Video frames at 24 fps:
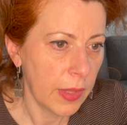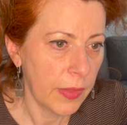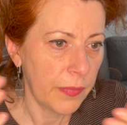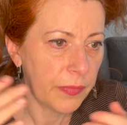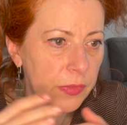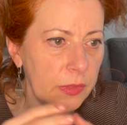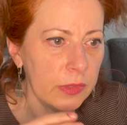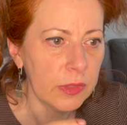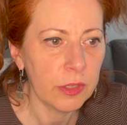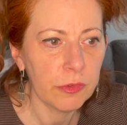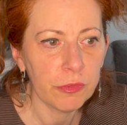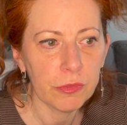
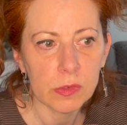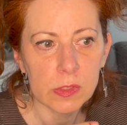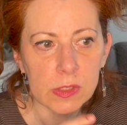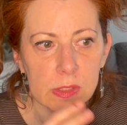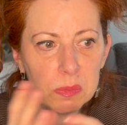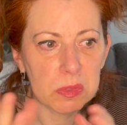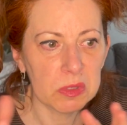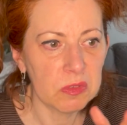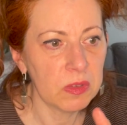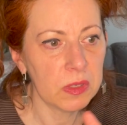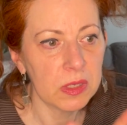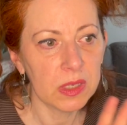The difference
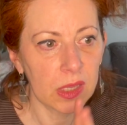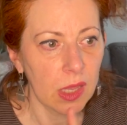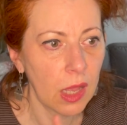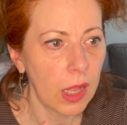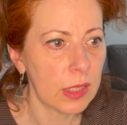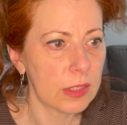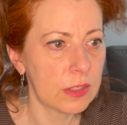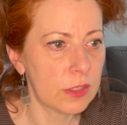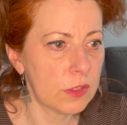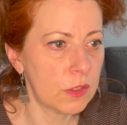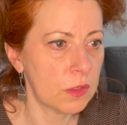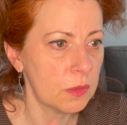between
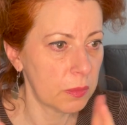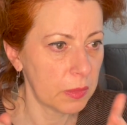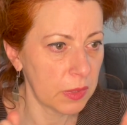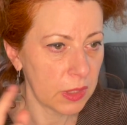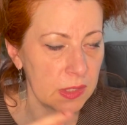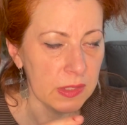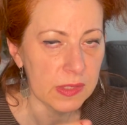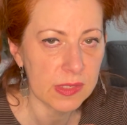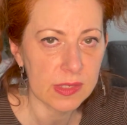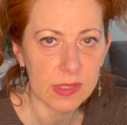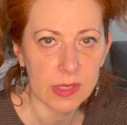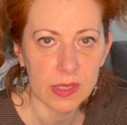calcium
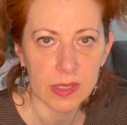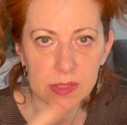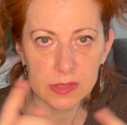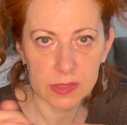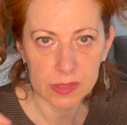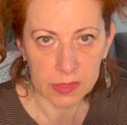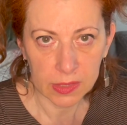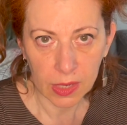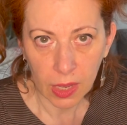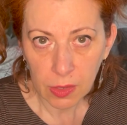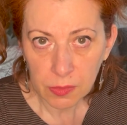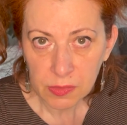inside
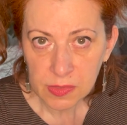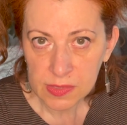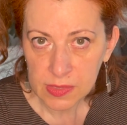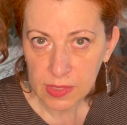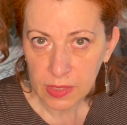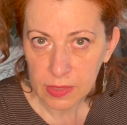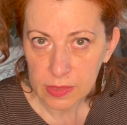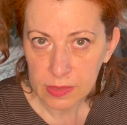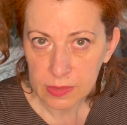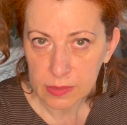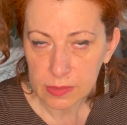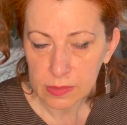and
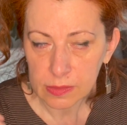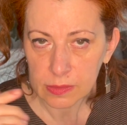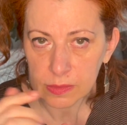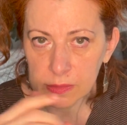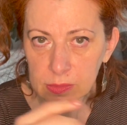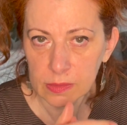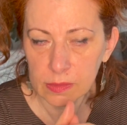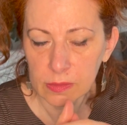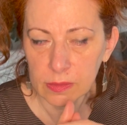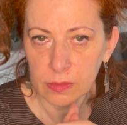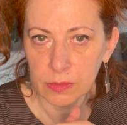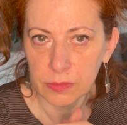outside
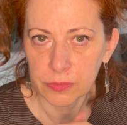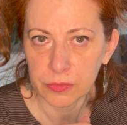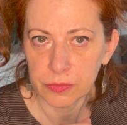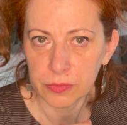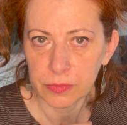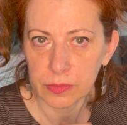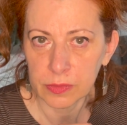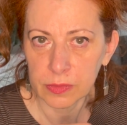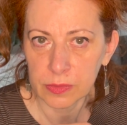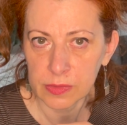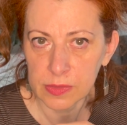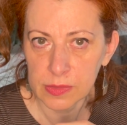of
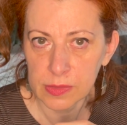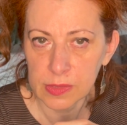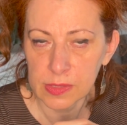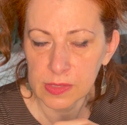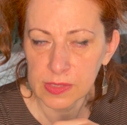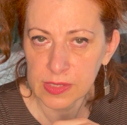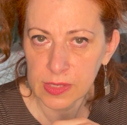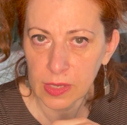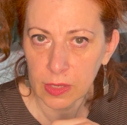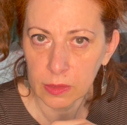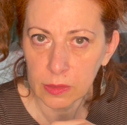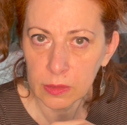the
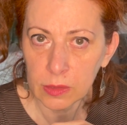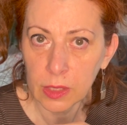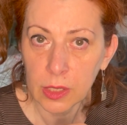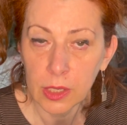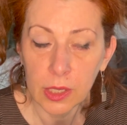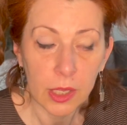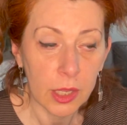cell